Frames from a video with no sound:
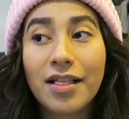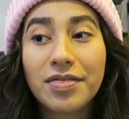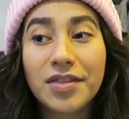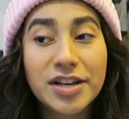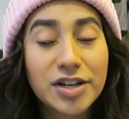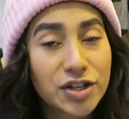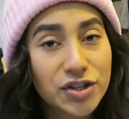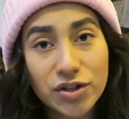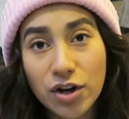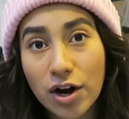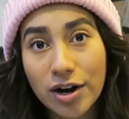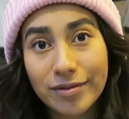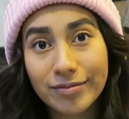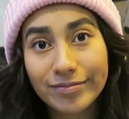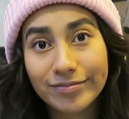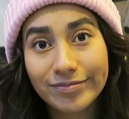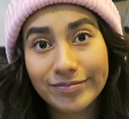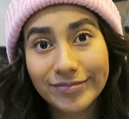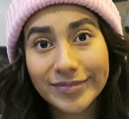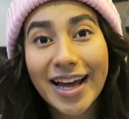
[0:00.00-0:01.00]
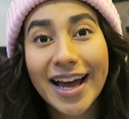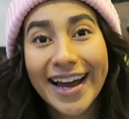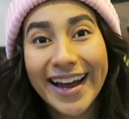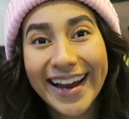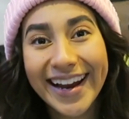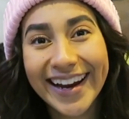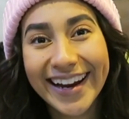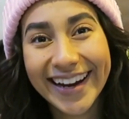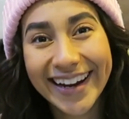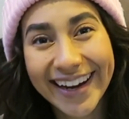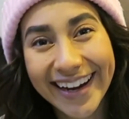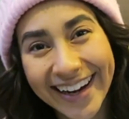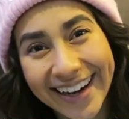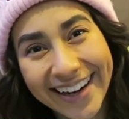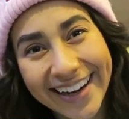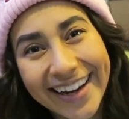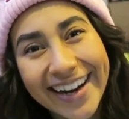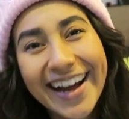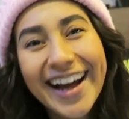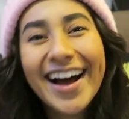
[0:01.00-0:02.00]
They just are.
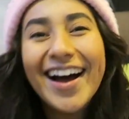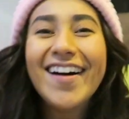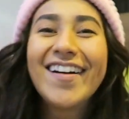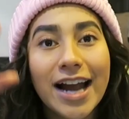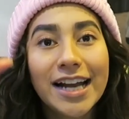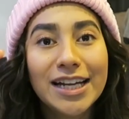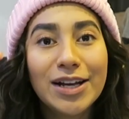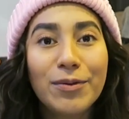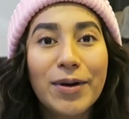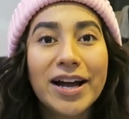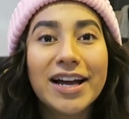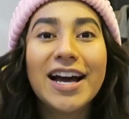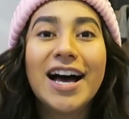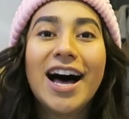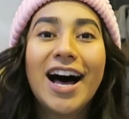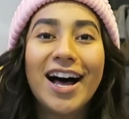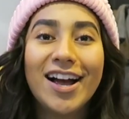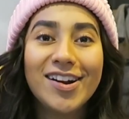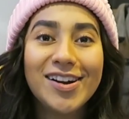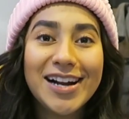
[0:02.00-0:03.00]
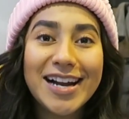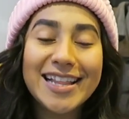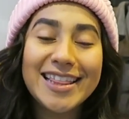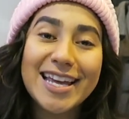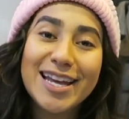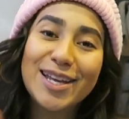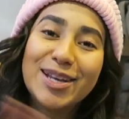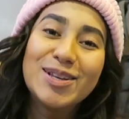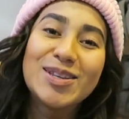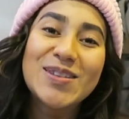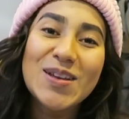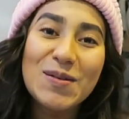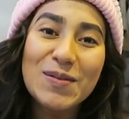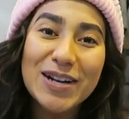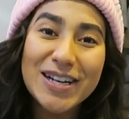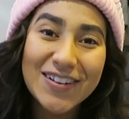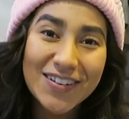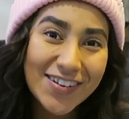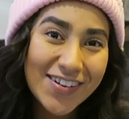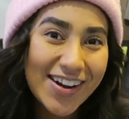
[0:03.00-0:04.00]
Anyway, all right, thank you so
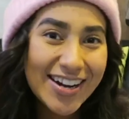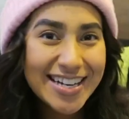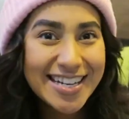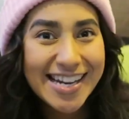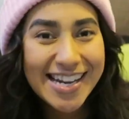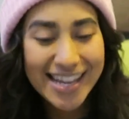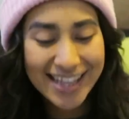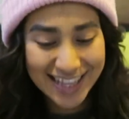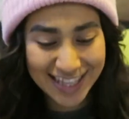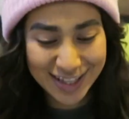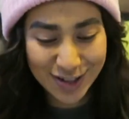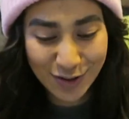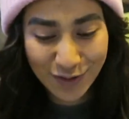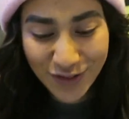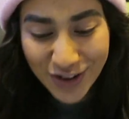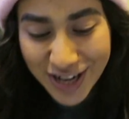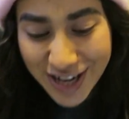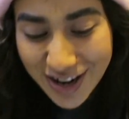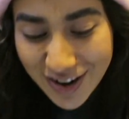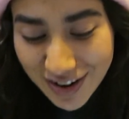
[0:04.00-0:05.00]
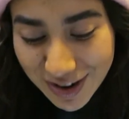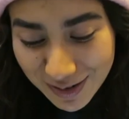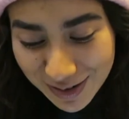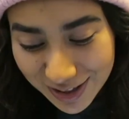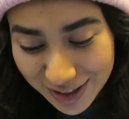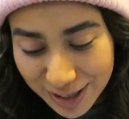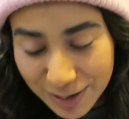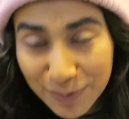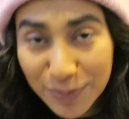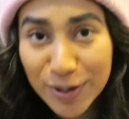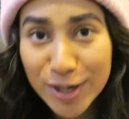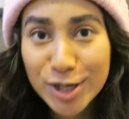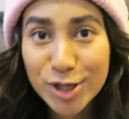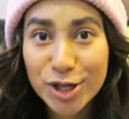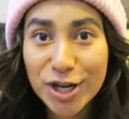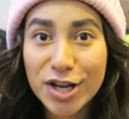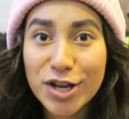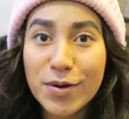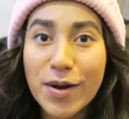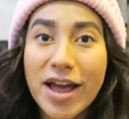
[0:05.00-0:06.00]
much for watching this video. I really
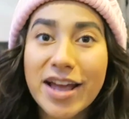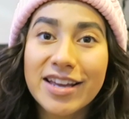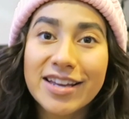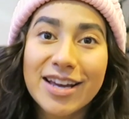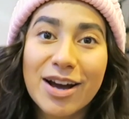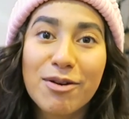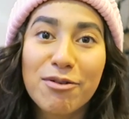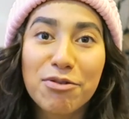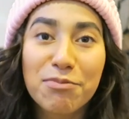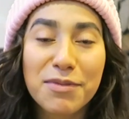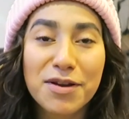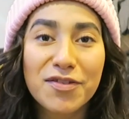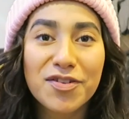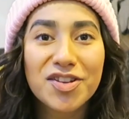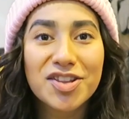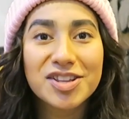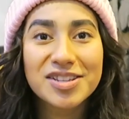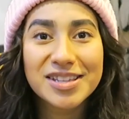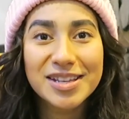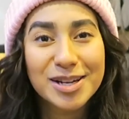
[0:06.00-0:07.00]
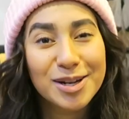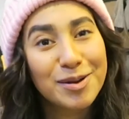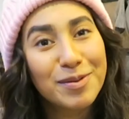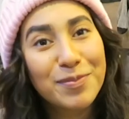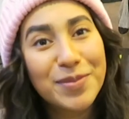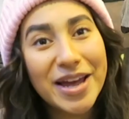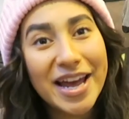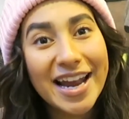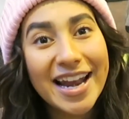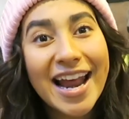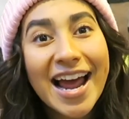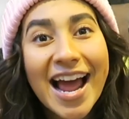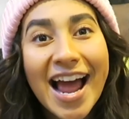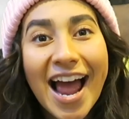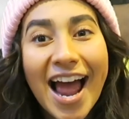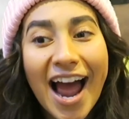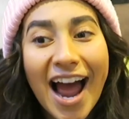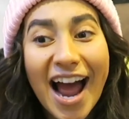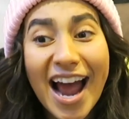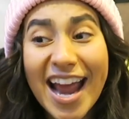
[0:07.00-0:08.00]
appreciate you hanging out with me for this little bit.
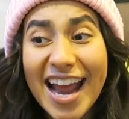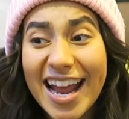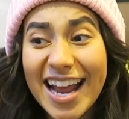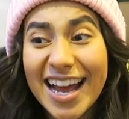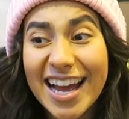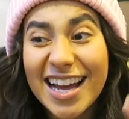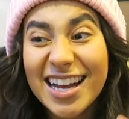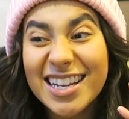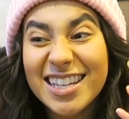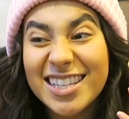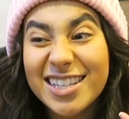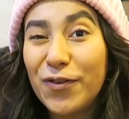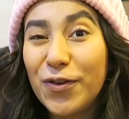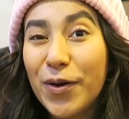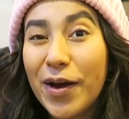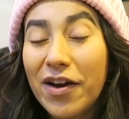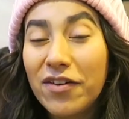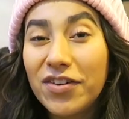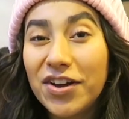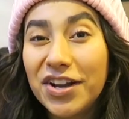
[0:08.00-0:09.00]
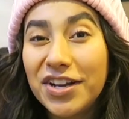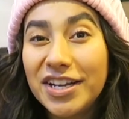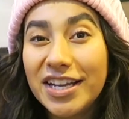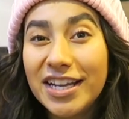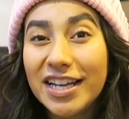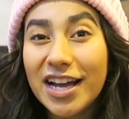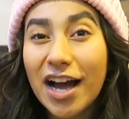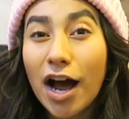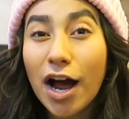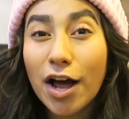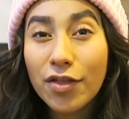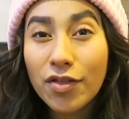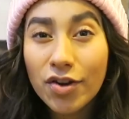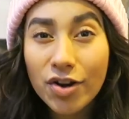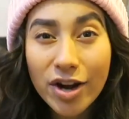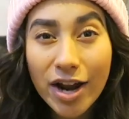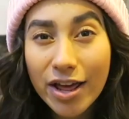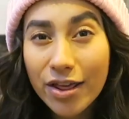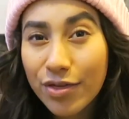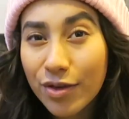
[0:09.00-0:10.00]
And if you have any
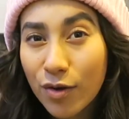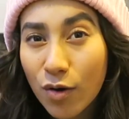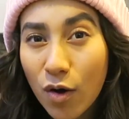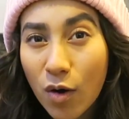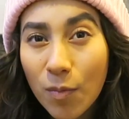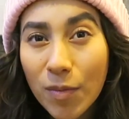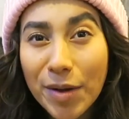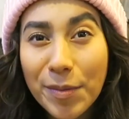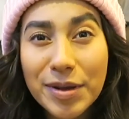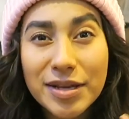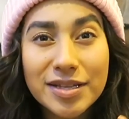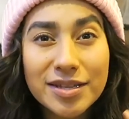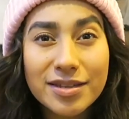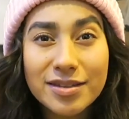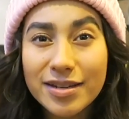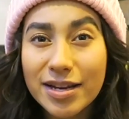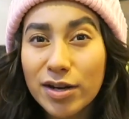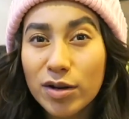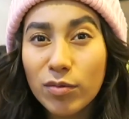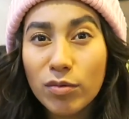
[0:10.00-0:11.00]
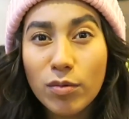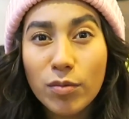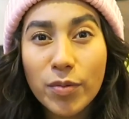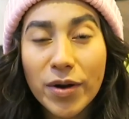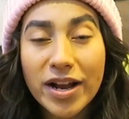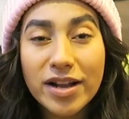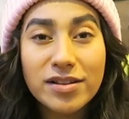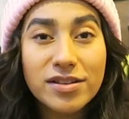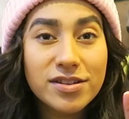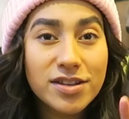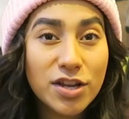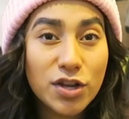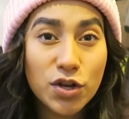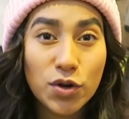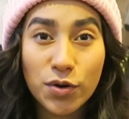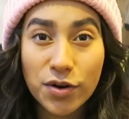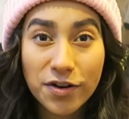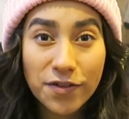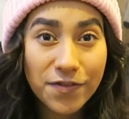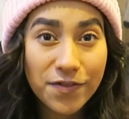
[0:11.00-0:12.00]
other ethical, maybe sustainable brands that
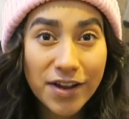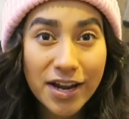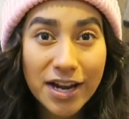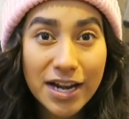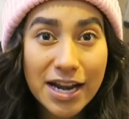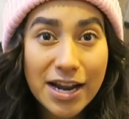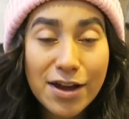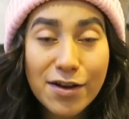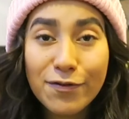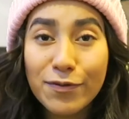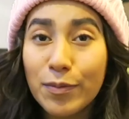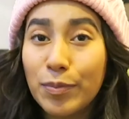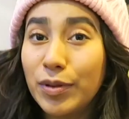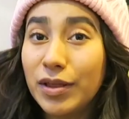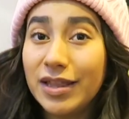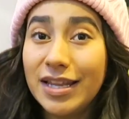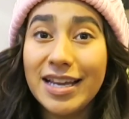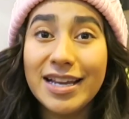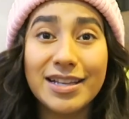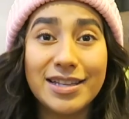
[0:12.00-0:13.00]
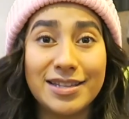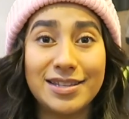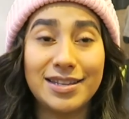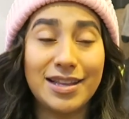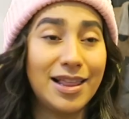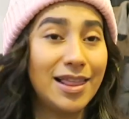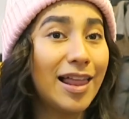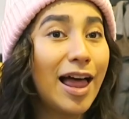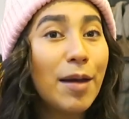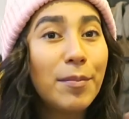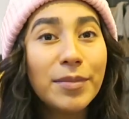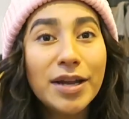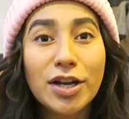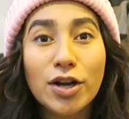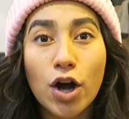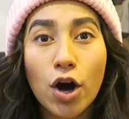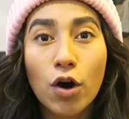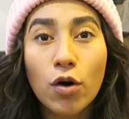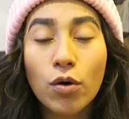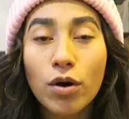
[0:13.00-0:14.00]
you're a fan of, please let me
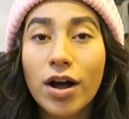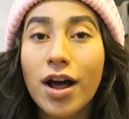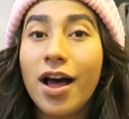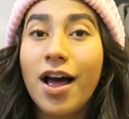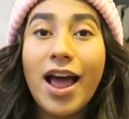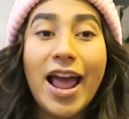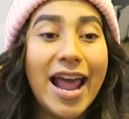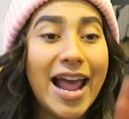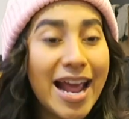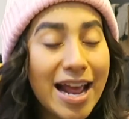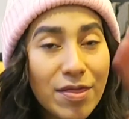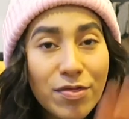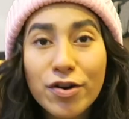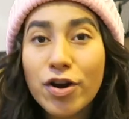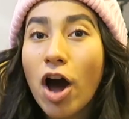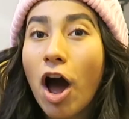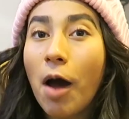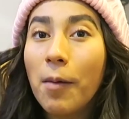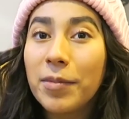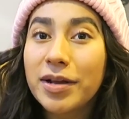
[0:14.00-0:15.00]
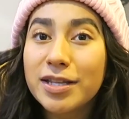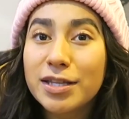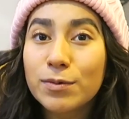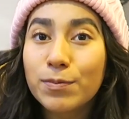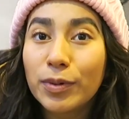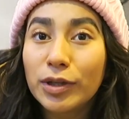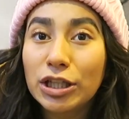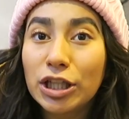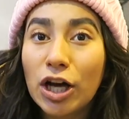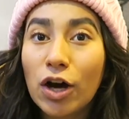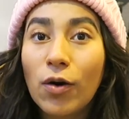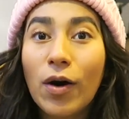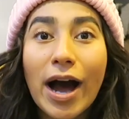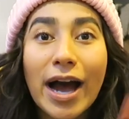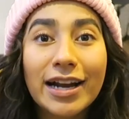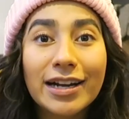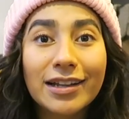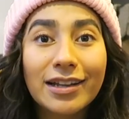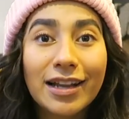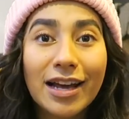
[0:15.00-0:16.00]
know in the comments below.
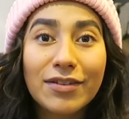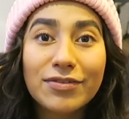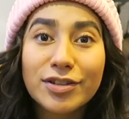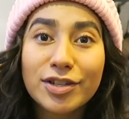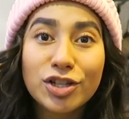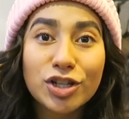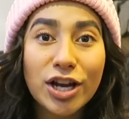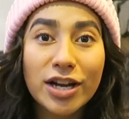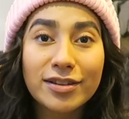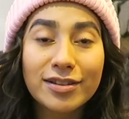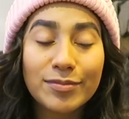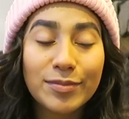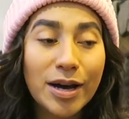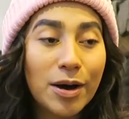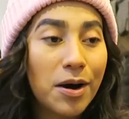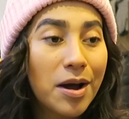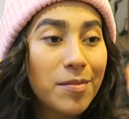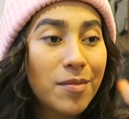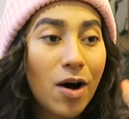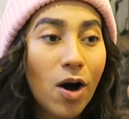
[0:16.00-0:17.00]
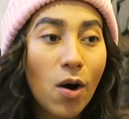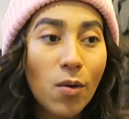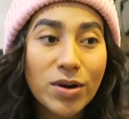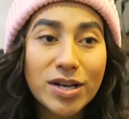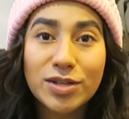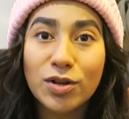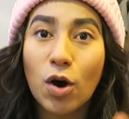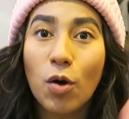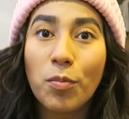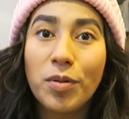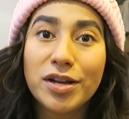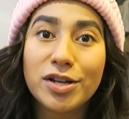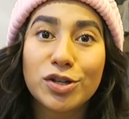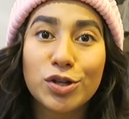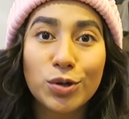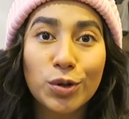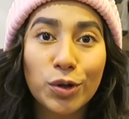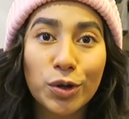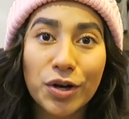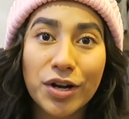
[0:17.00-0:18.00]
I'd love to check them out. I'm always open
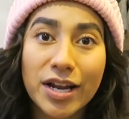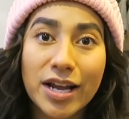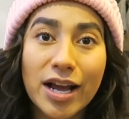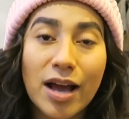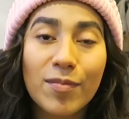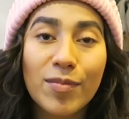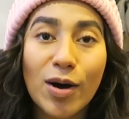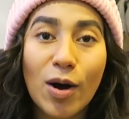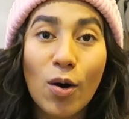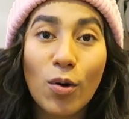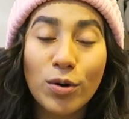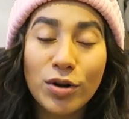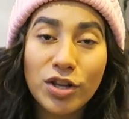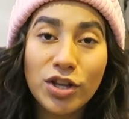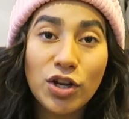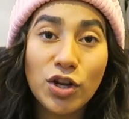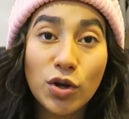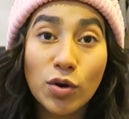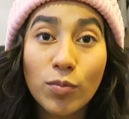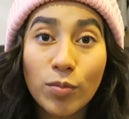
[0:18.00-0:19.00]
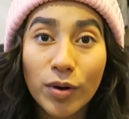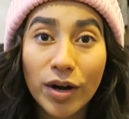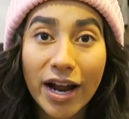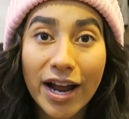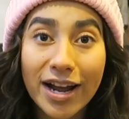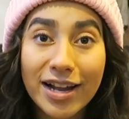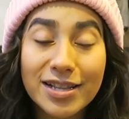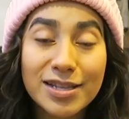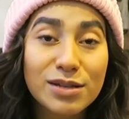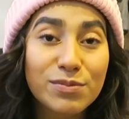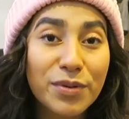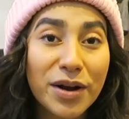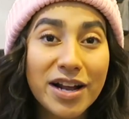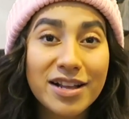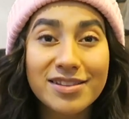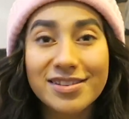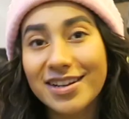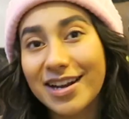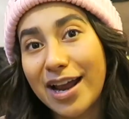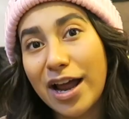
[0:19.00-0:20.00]
to learning about new brands
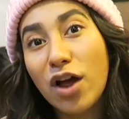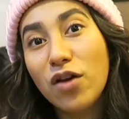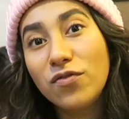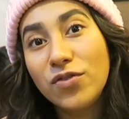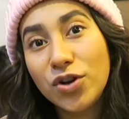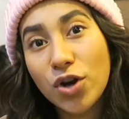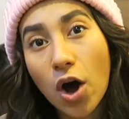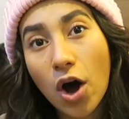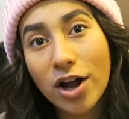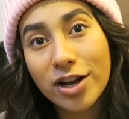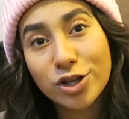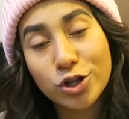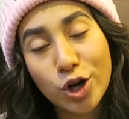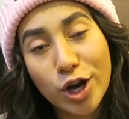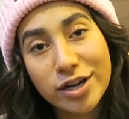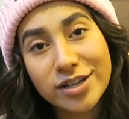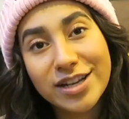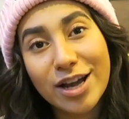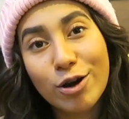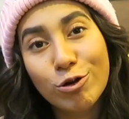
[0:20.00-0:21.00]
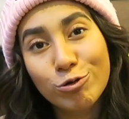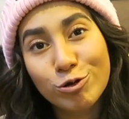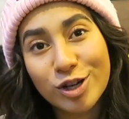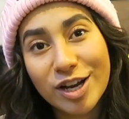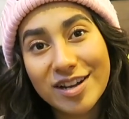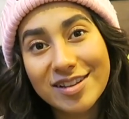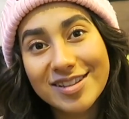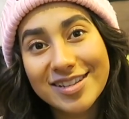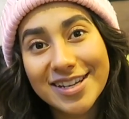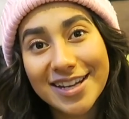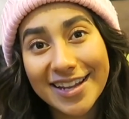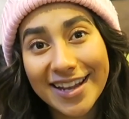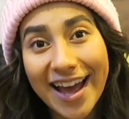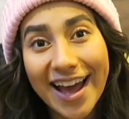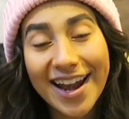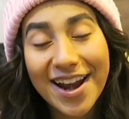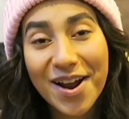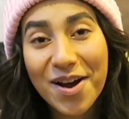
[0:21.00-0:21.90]
that I have not checked out just yet.